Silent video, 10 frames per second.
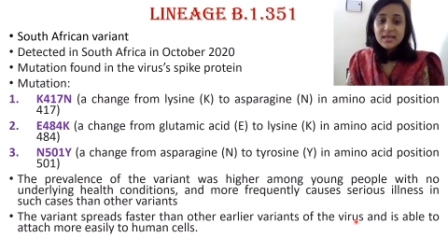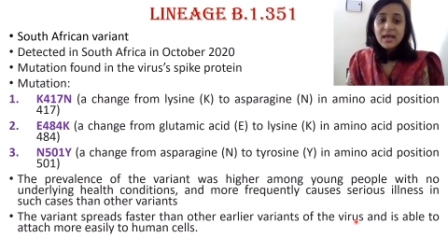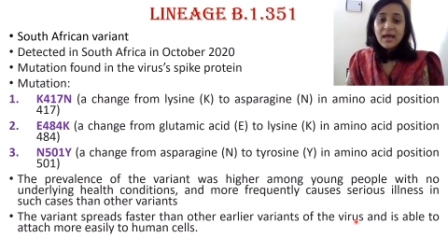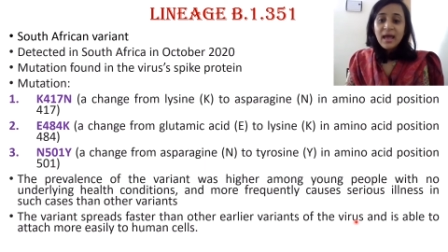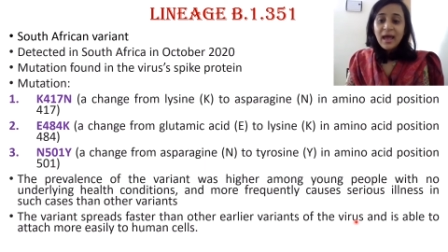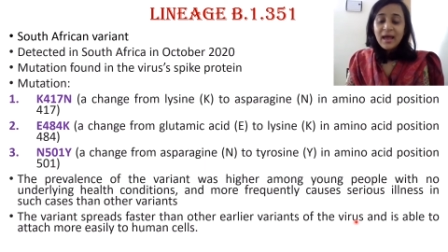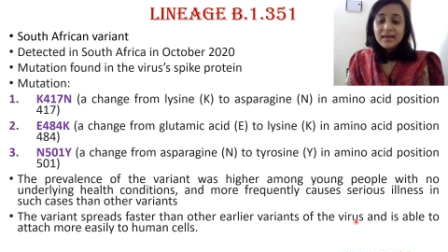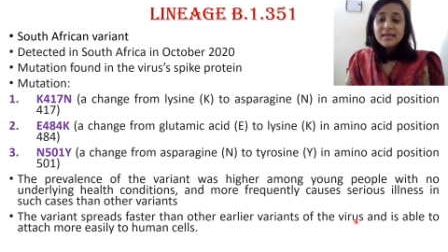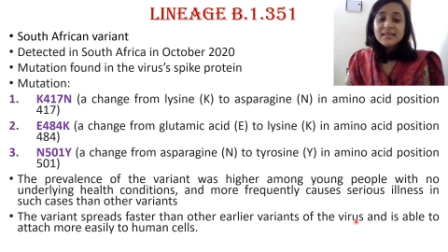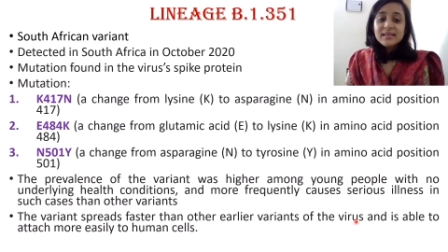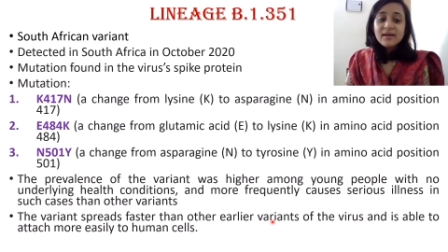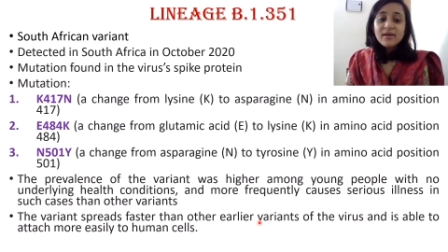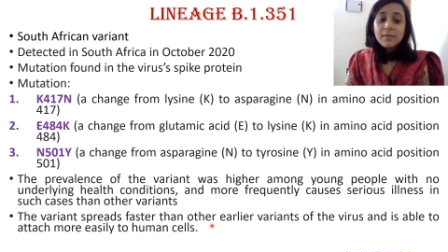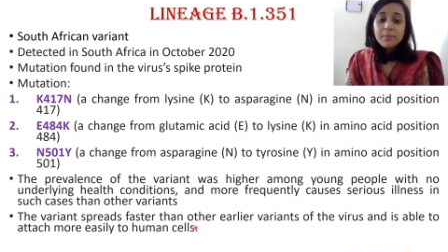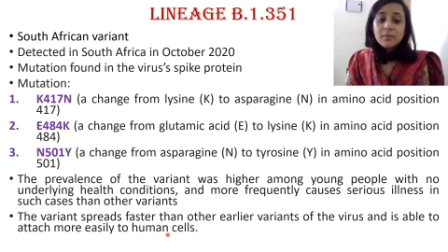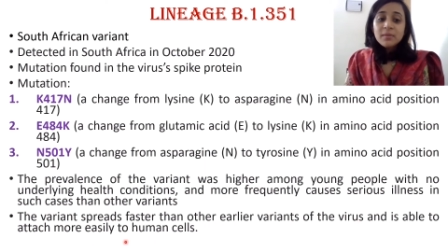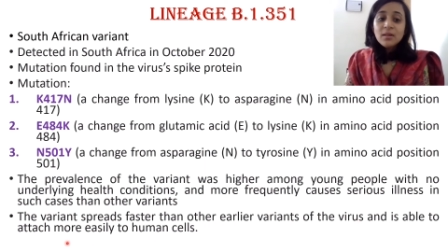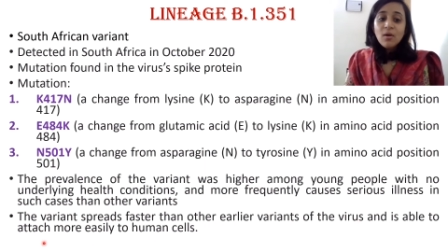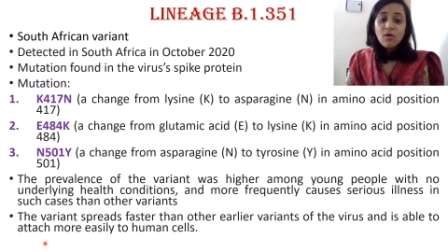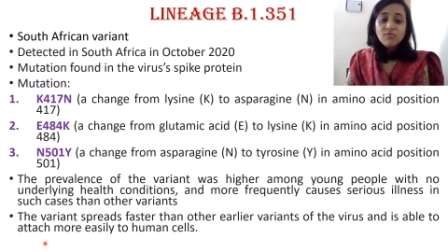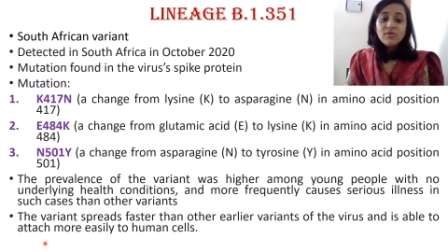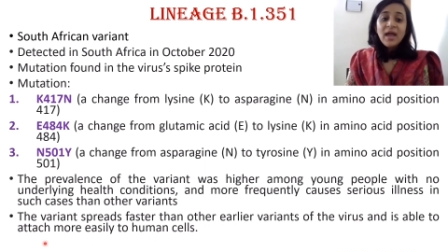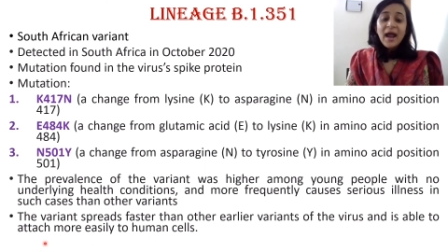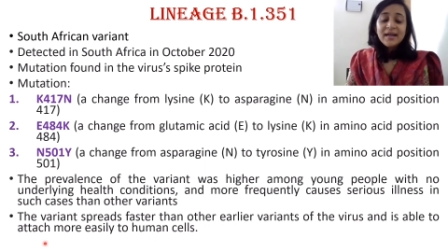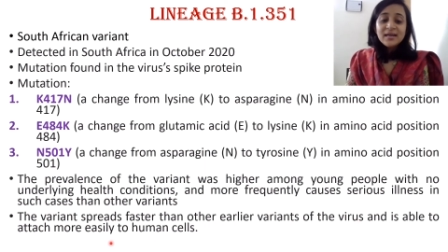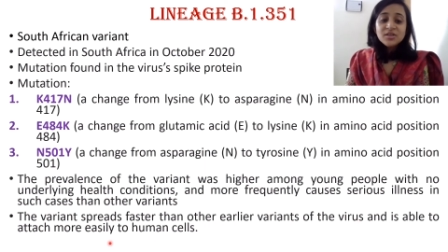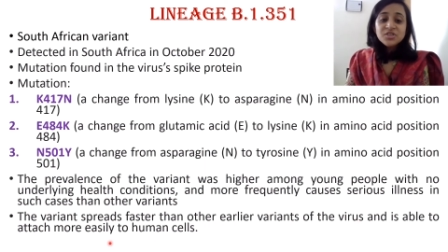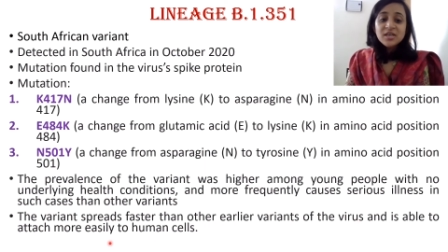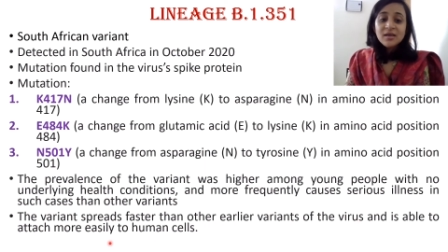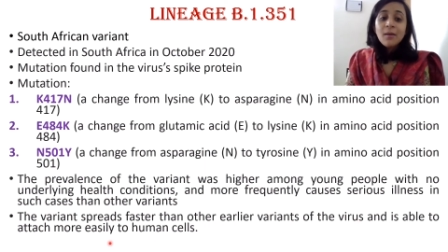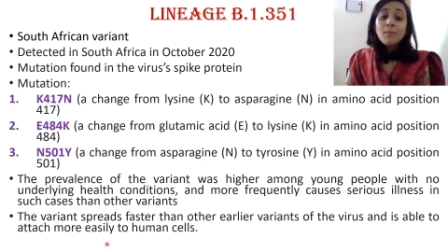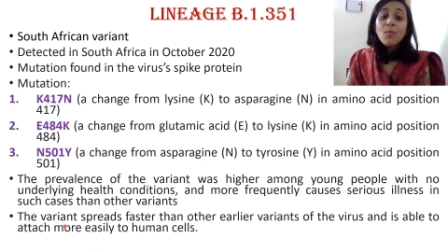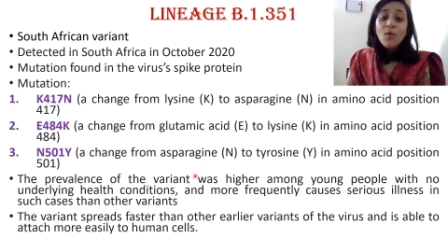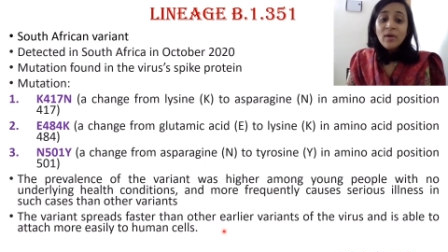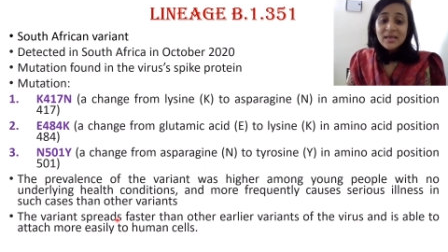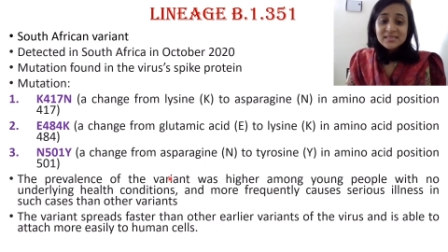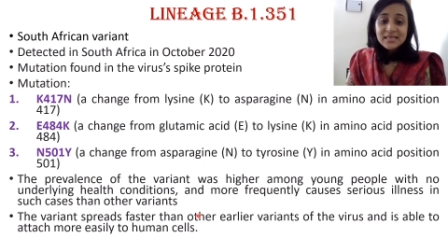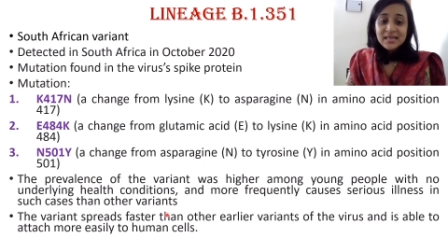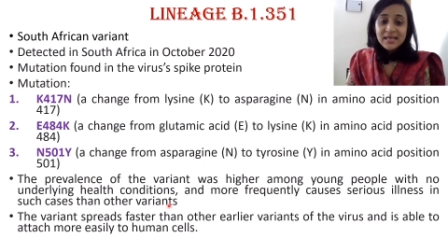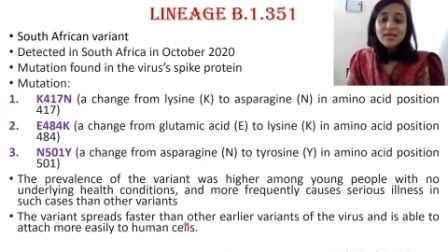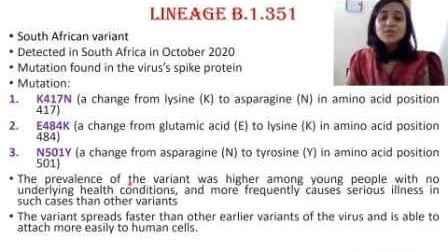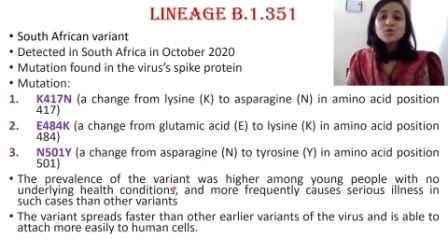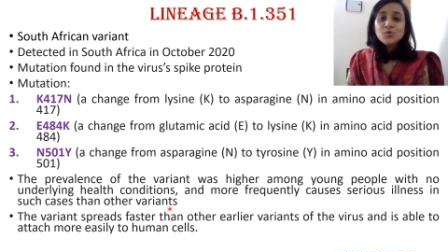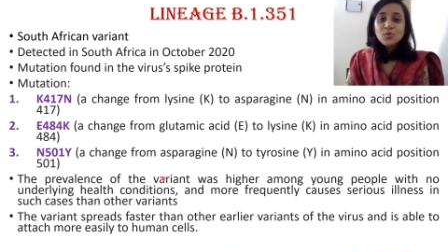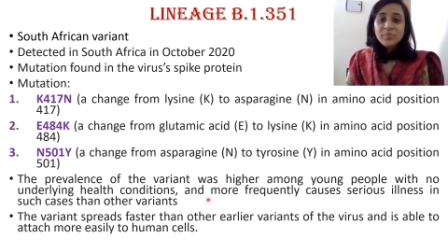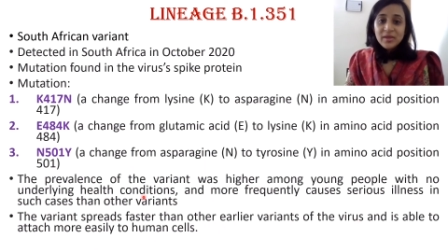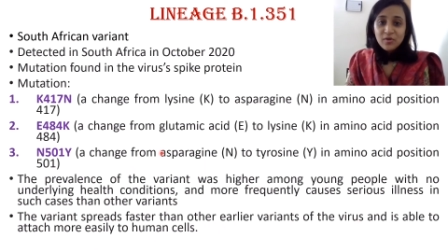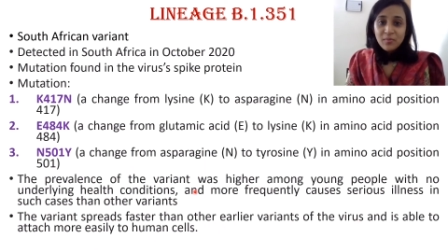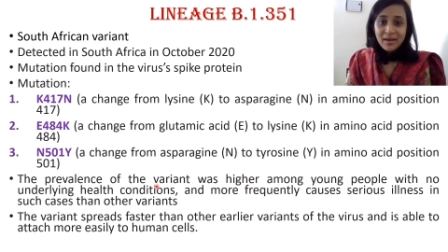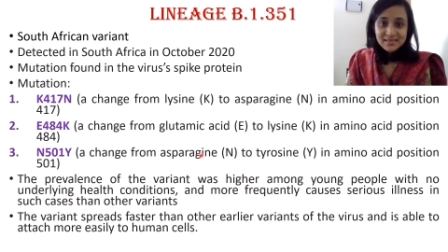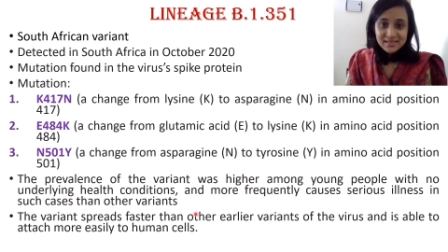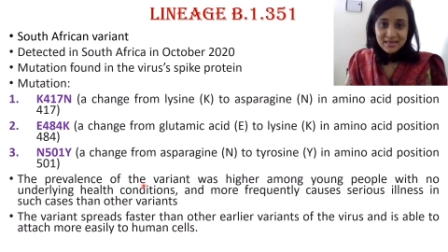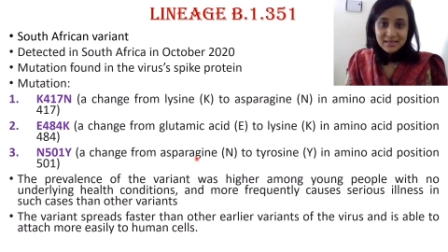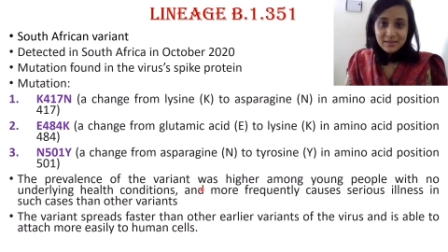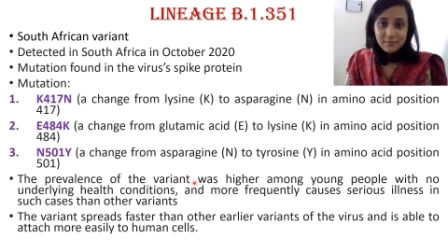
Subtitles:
and they are capable of attaching more easily to human cell.